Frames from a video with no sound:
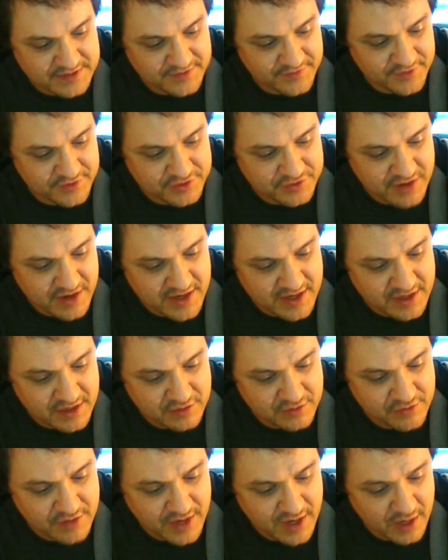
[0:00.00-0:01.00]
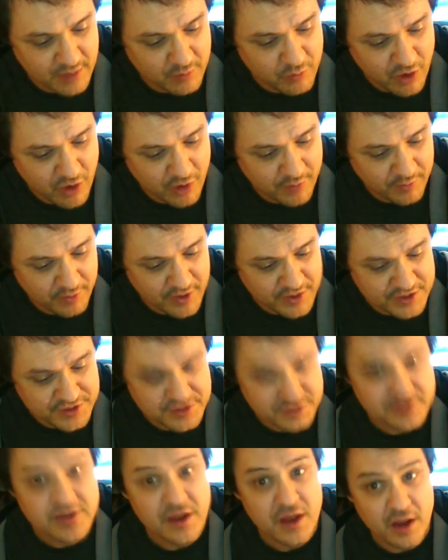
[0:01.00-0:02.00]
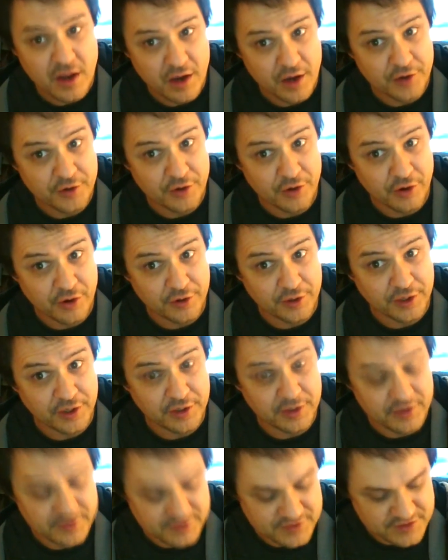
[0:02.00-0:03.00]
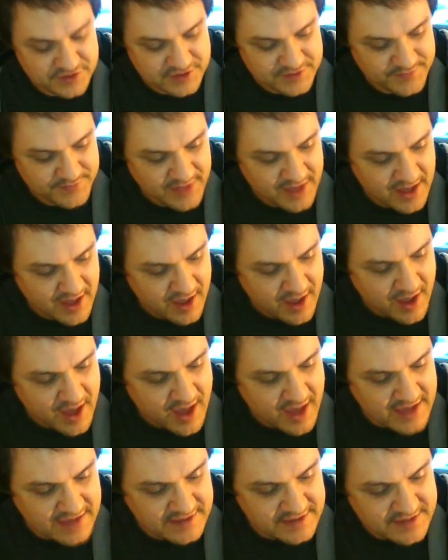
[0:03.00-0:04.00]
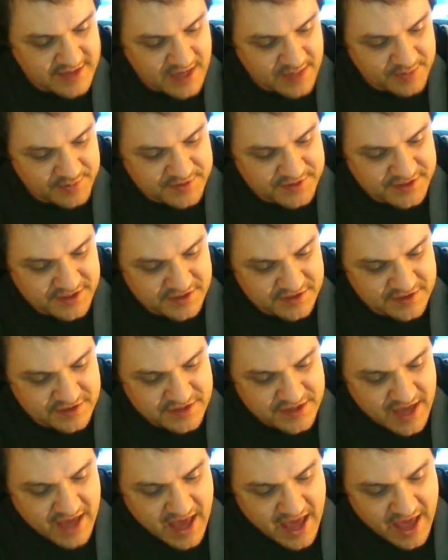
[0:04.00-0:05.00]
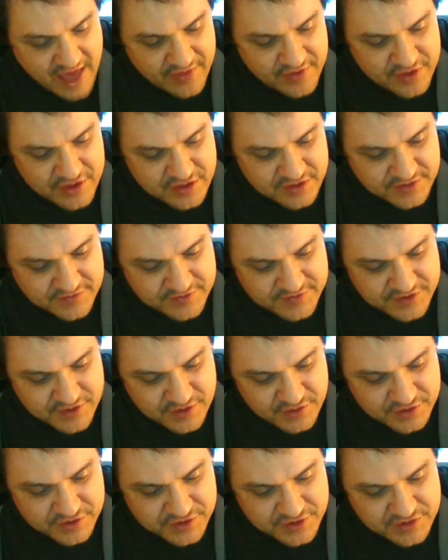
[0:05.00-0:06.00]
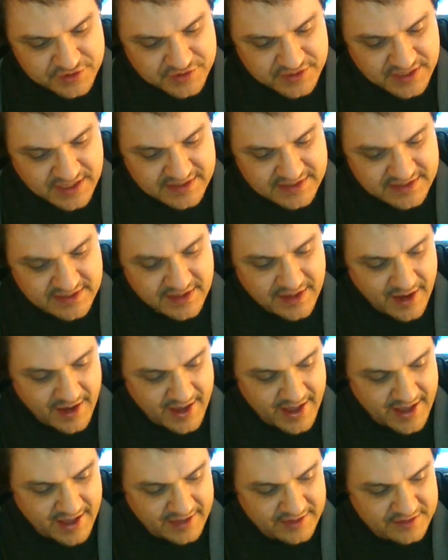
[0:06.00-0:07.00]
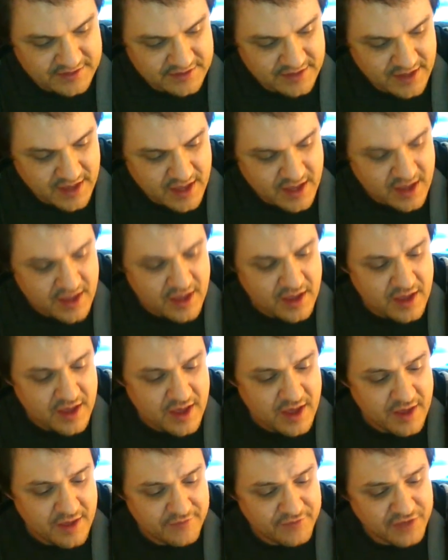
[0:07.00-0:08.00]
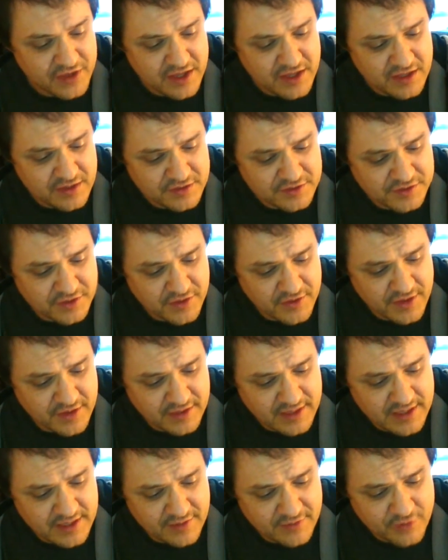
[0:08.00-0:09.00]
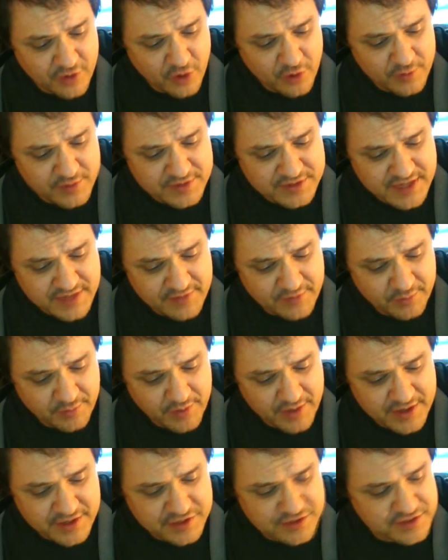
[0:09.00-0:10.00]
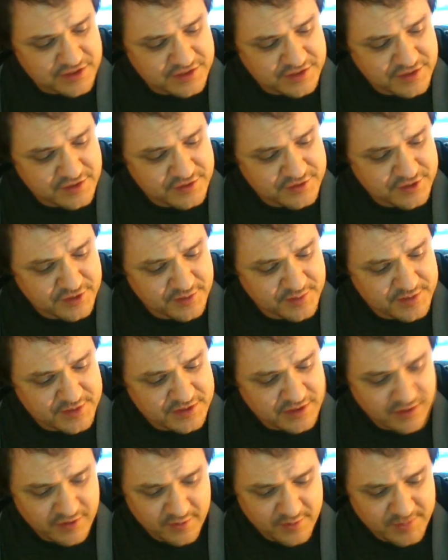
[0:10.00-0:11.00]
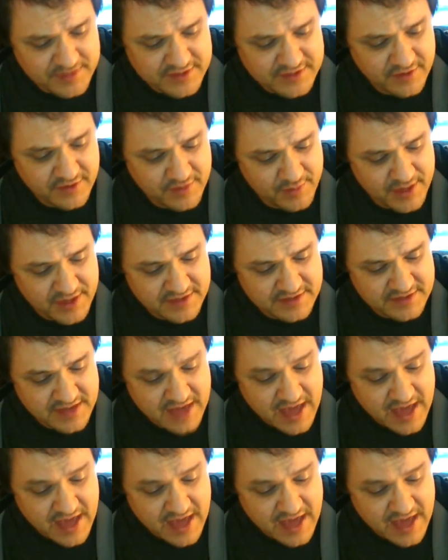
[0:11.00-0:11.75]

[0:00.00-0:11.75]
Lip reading: of their training include airborne operation under Arctic conditions, anti-tank procedures, and the use of snowshoes, skis, and kayaks. If the eels are the elite of Cobra's naval branch, then snow serpents are the best of the best.